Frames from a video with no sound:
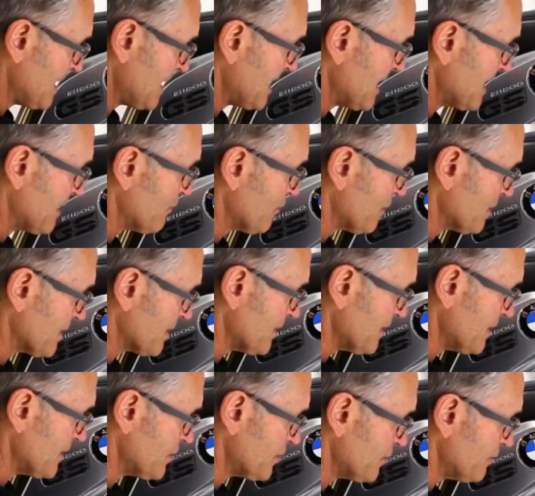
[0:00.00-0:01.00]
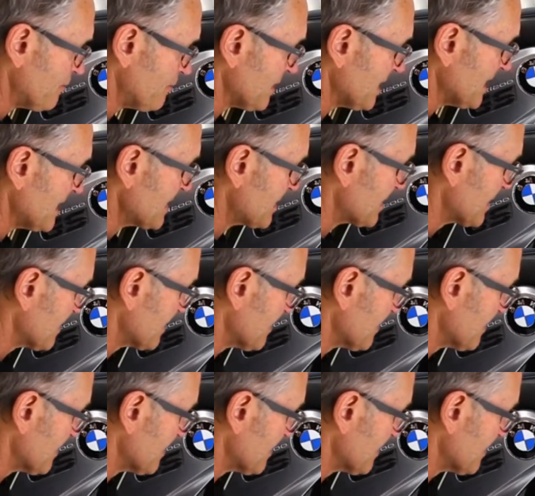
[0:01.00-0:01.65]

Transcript: and we're going to place it